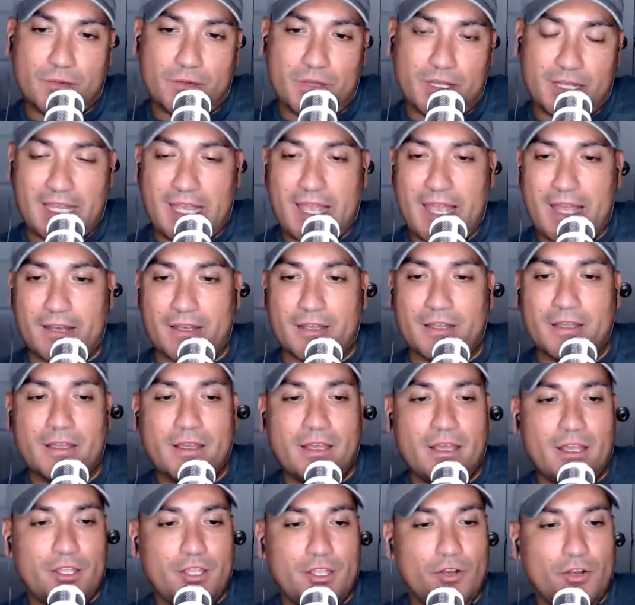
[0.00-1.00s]
again,
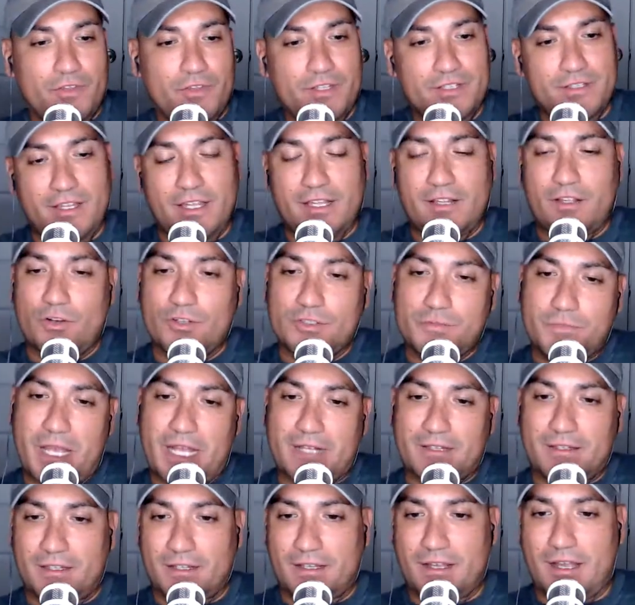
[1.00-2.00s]
it goes
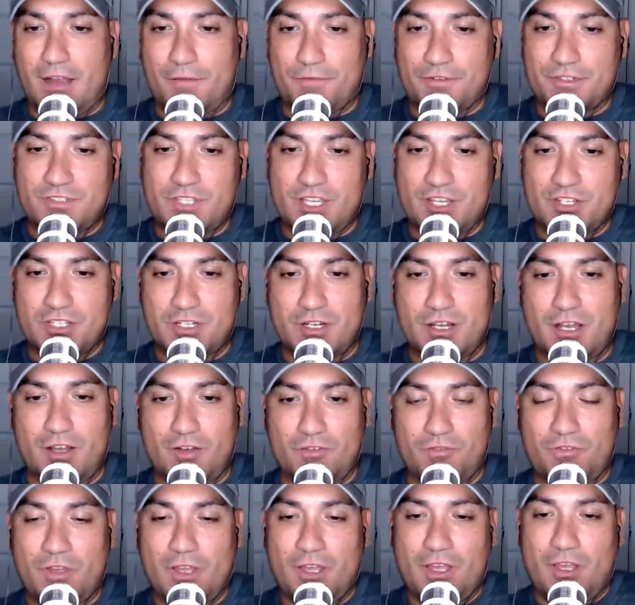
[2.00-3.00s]
back to the conversation
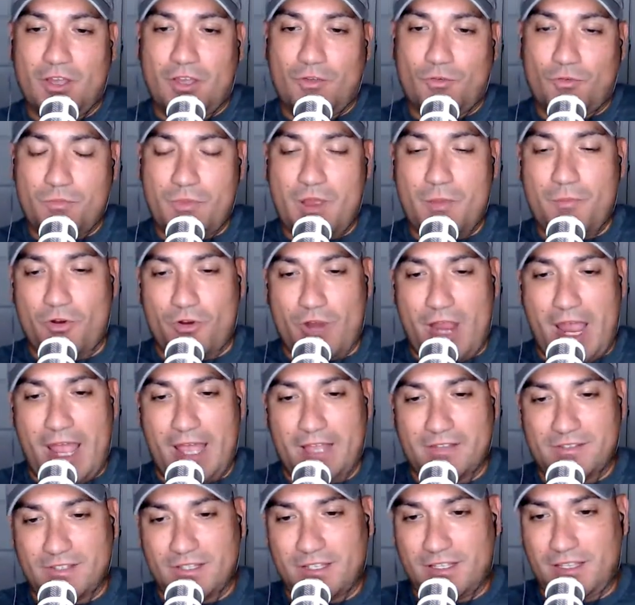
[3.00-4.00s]
of, remember,
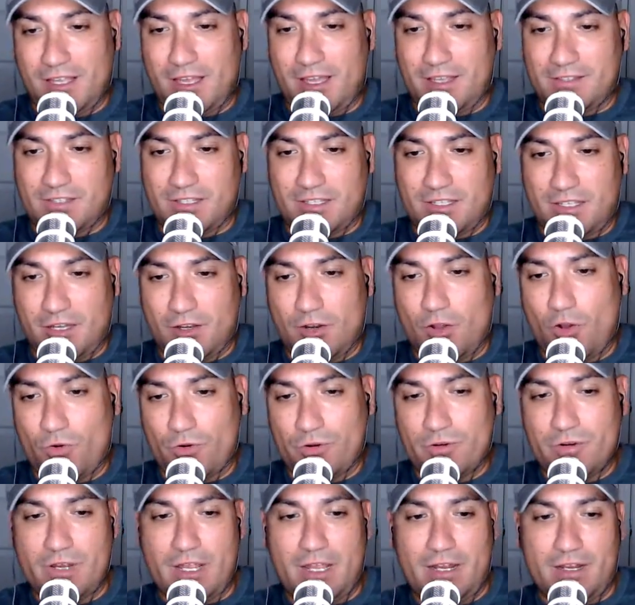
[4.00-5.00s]
as a gun
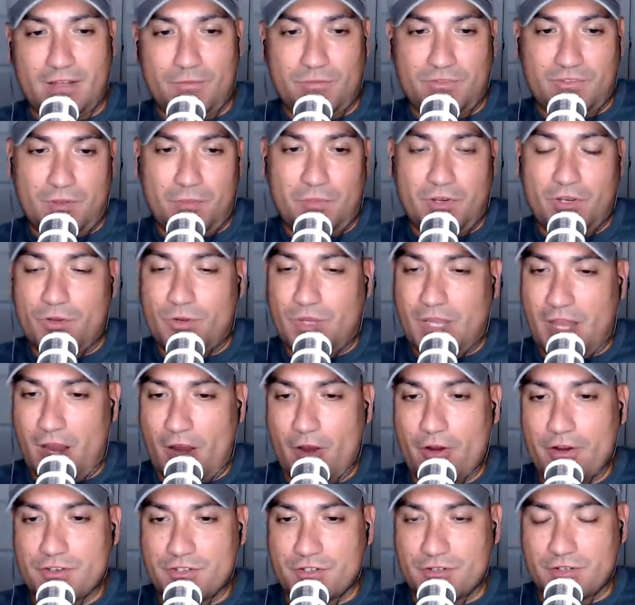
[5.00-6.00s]
owner and somebody who
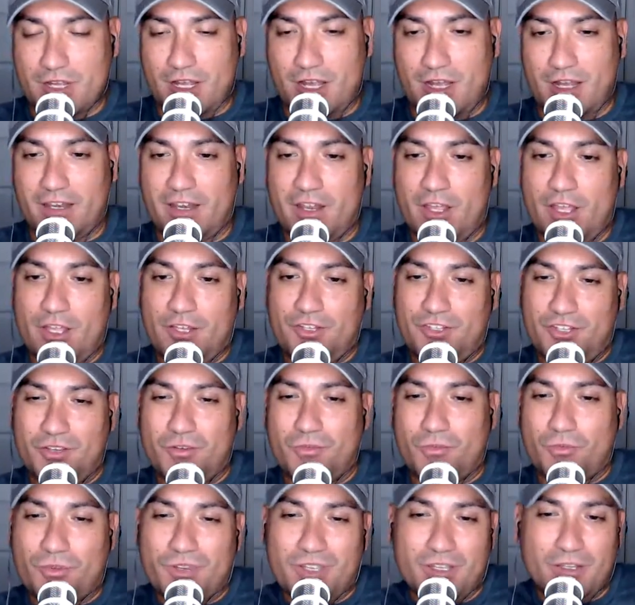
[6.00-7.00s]
carries your gun, do you
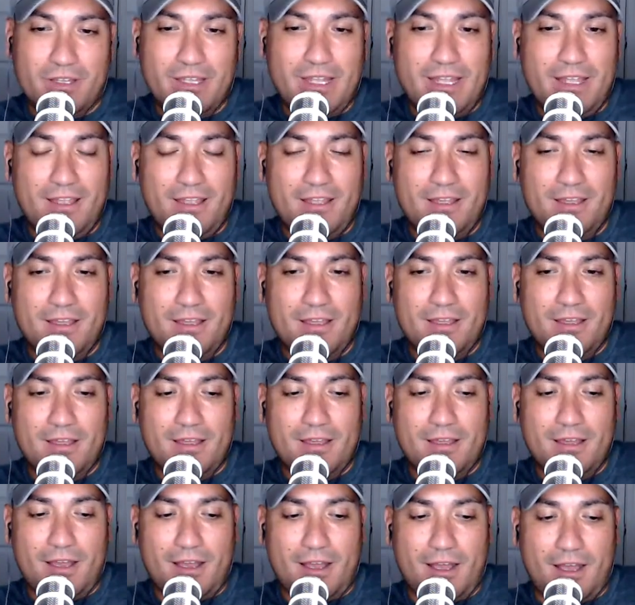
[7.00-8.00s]
really
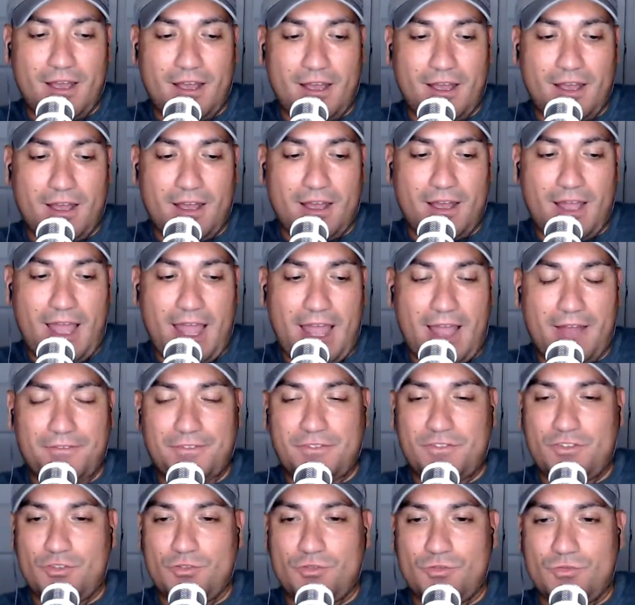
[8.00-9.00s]
have
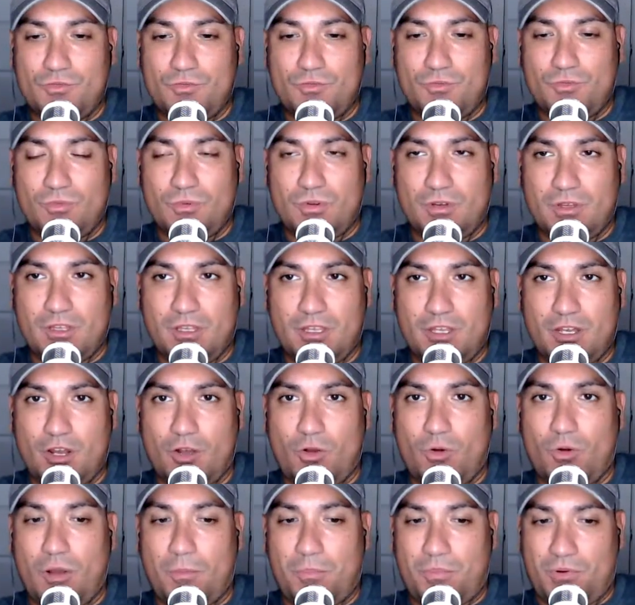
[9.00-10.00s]
to,
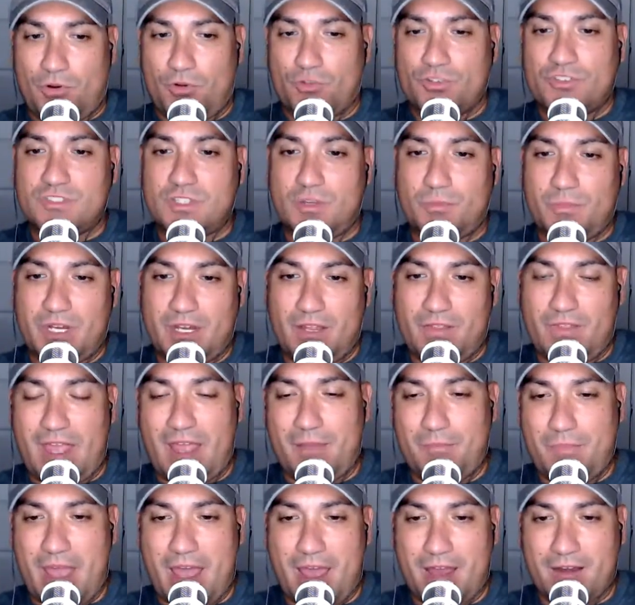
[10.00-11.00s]
approach somebody in
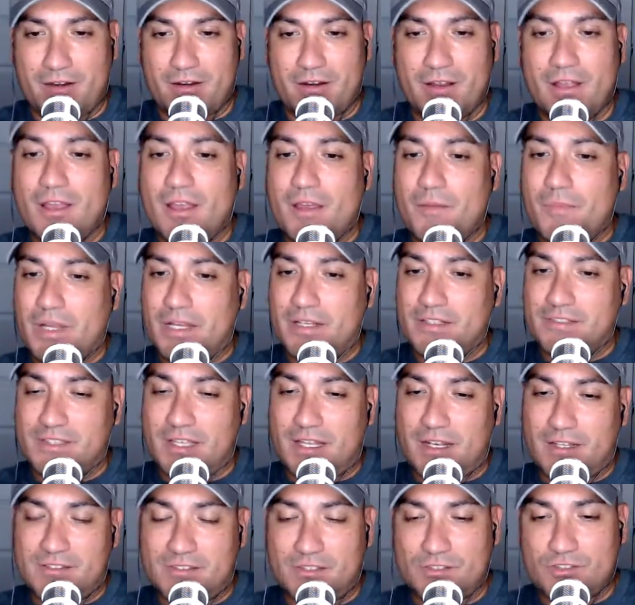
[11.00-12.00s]
that manner? Because
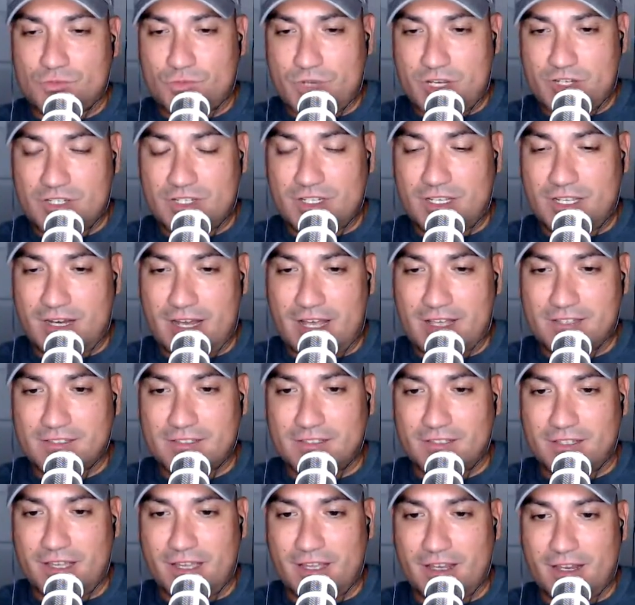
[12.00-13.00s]
then a situation can
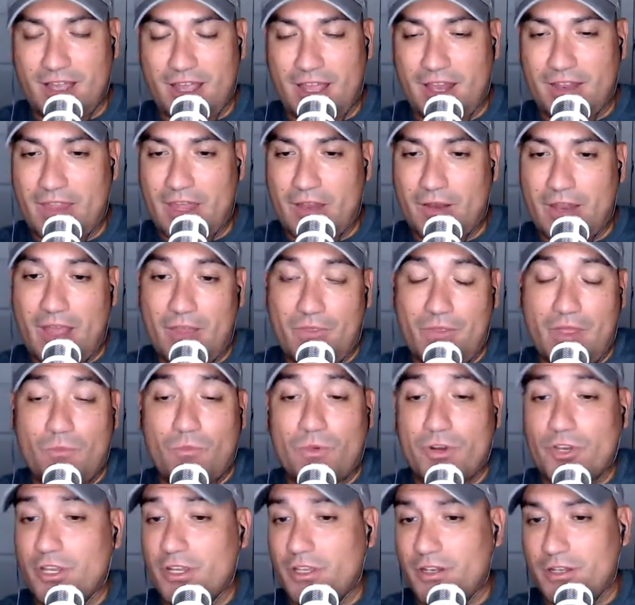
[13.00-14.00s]
escalate. And then
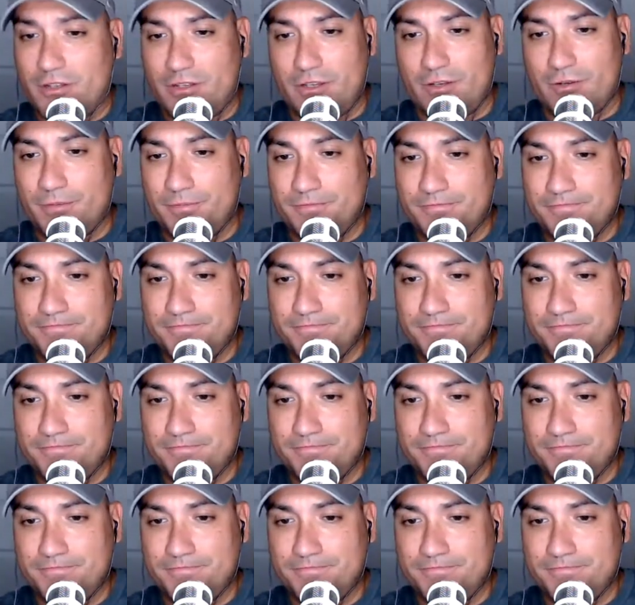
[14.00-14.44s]
what are you going to do?